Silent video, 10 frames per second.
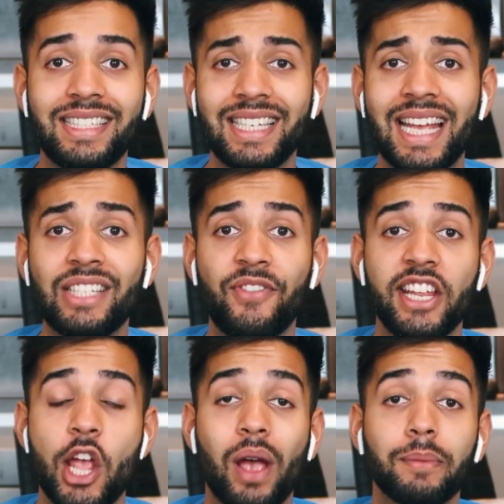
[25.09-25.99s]
today's
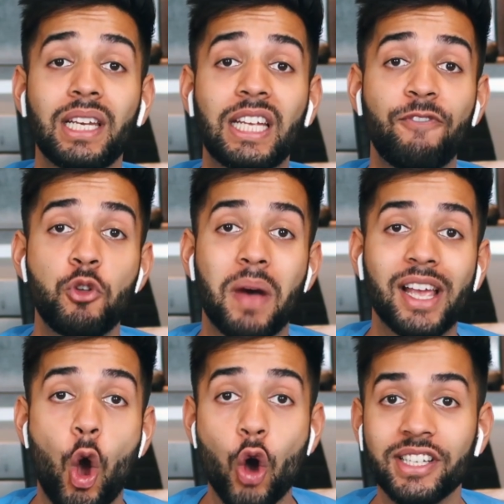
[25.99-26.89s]
video, I'm going to give you my
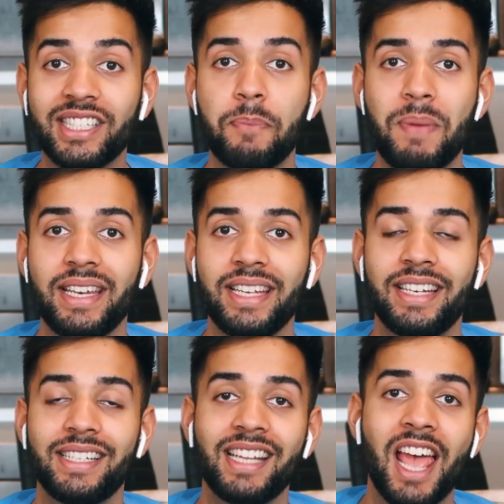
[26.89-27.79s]
honest
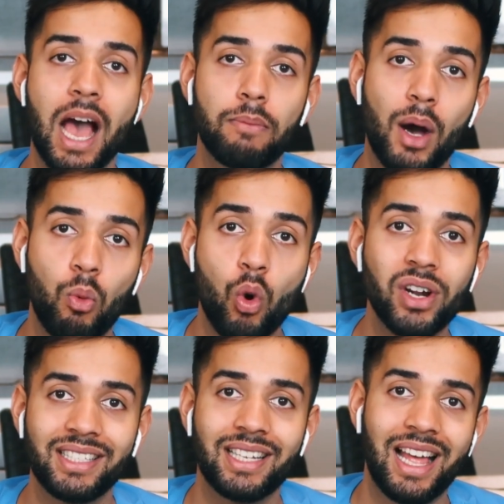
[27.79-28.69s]
opinions about what
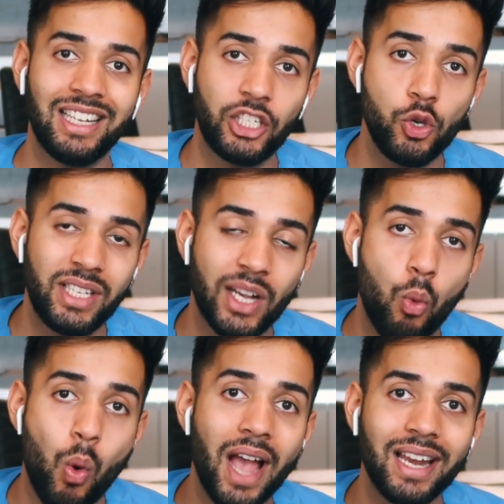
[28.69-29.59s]
it's like using a
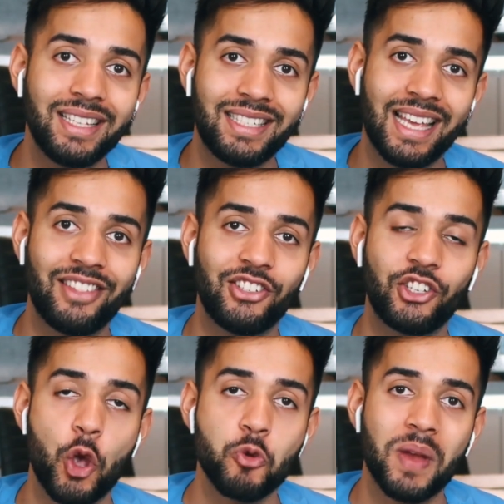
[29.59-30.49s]
wireless
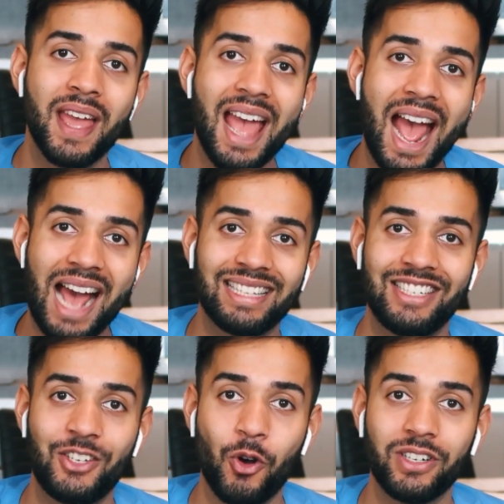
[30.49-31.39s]
stethoscope as a
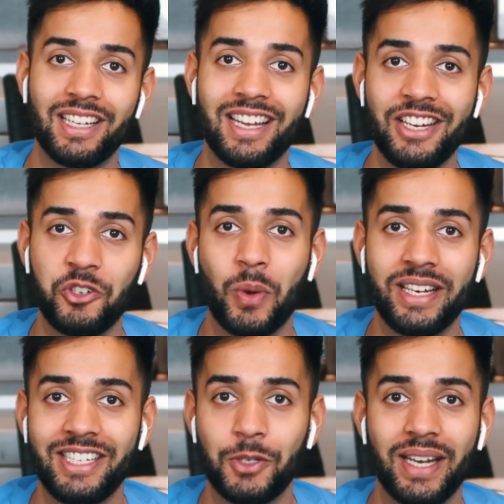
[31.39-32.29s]
doctor in
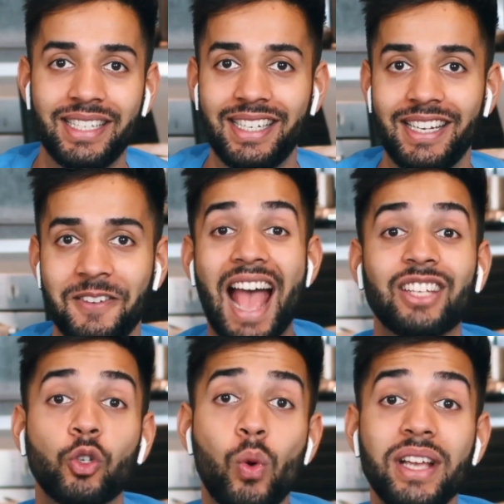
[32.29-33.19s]
2020. As
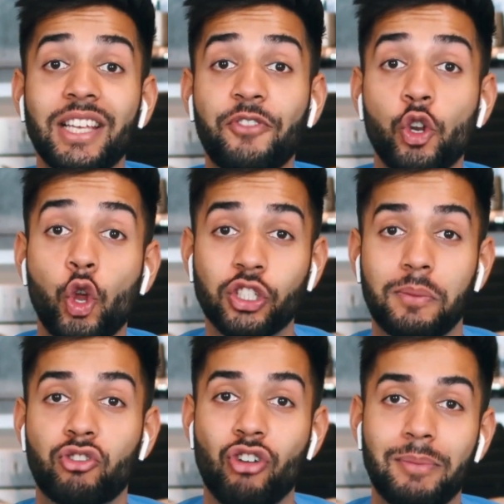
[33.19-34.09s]
always, if you're not
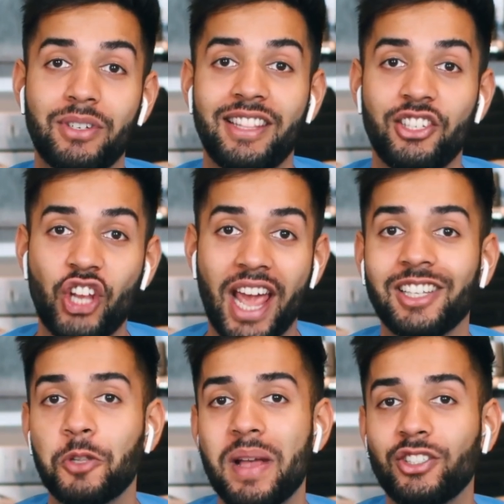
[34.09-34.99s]
subscribed to the
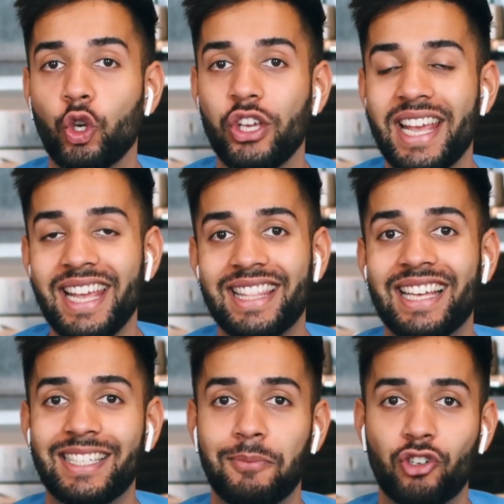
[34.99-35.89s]
channel, make sure you hit that
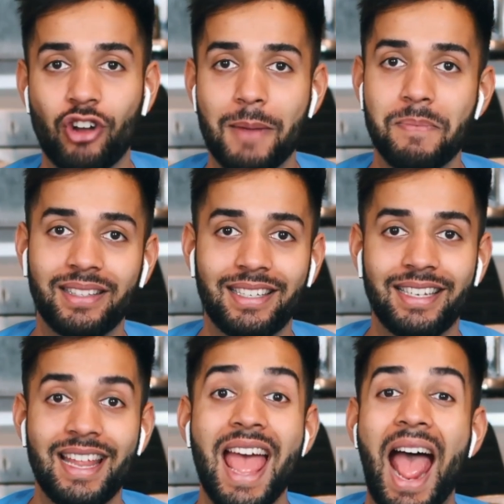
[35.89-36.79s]
subscribe
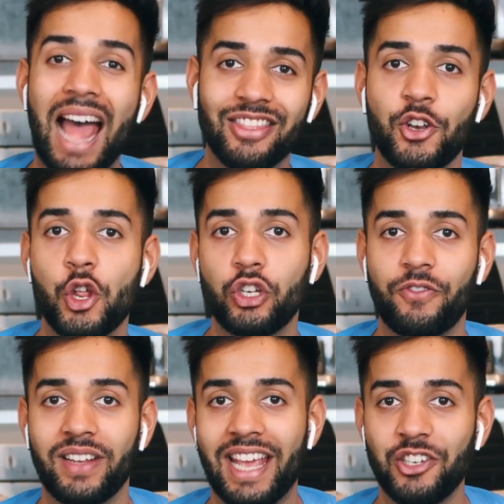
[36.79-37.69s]
button and the
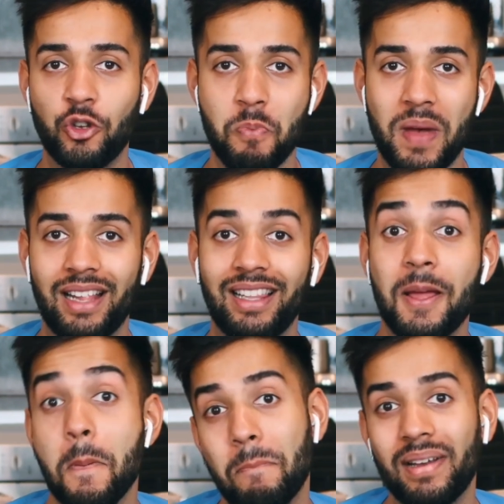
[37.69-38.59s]
notification bell.
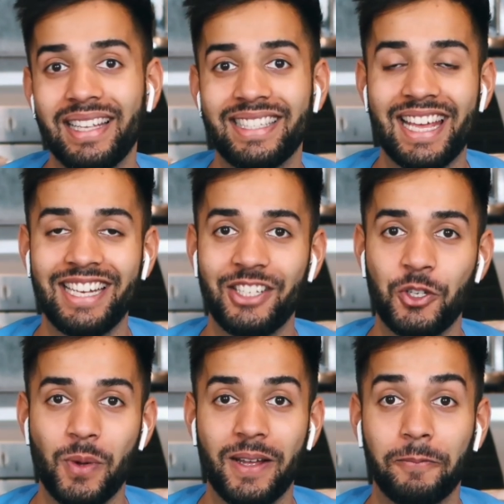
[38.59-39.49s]
But let's get
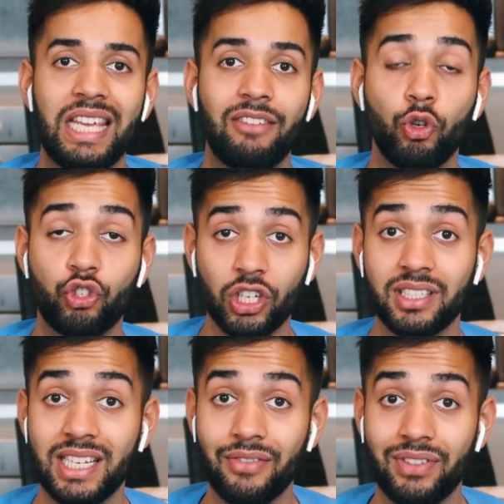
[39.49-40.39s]
into it. If you're just
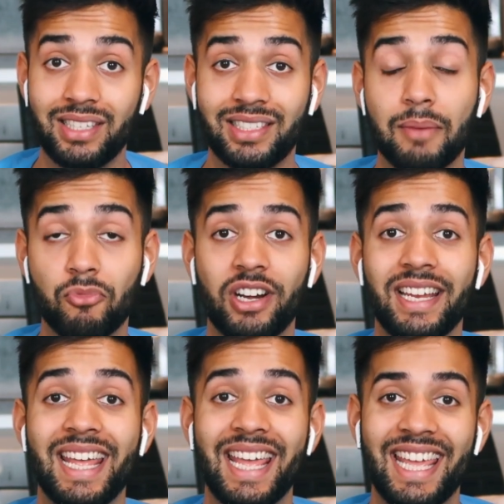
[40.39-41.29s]
here for the
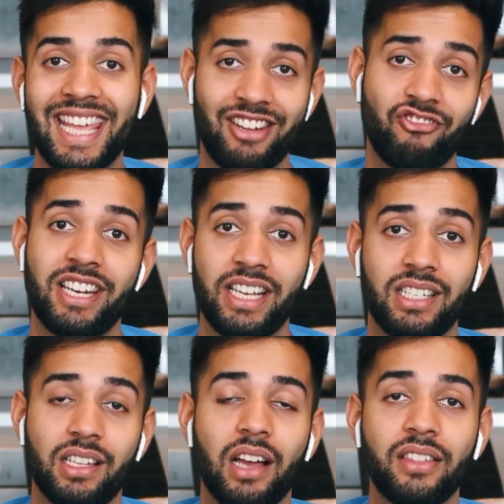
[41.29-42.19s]
summary, here it
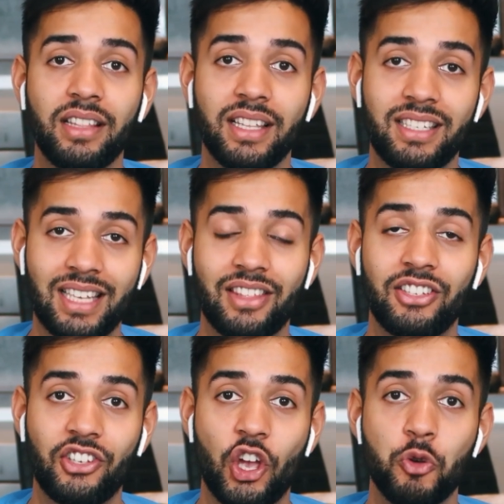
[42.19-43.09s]
is. I think this
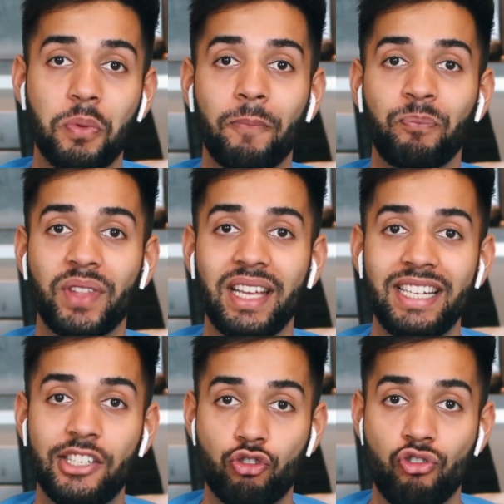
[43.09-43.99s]
stethoscope
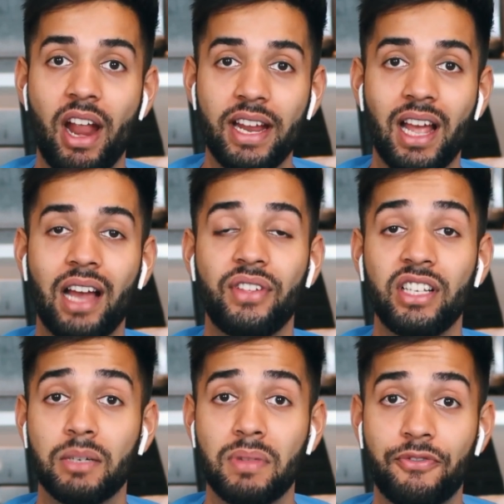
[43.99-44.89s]
is great. I think
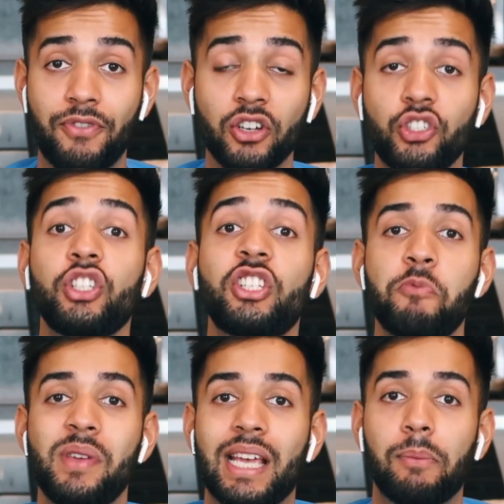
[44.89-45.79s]
some of the functions of
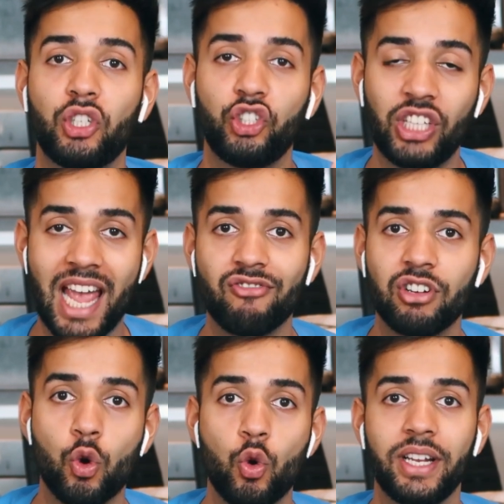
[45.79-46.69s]
being able to share
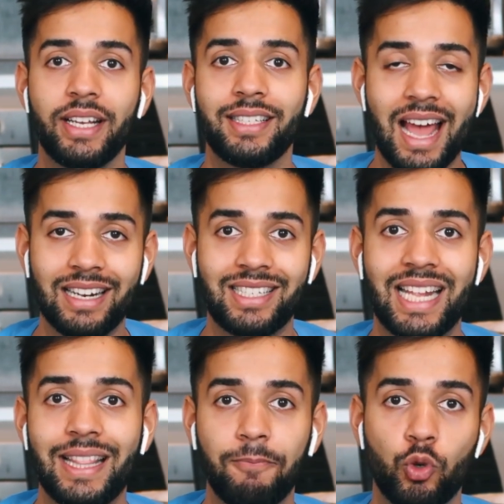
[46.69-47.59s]
recordings and
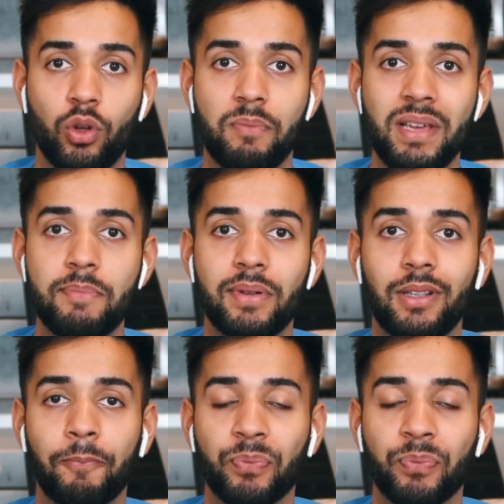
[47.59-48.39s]
send them to other people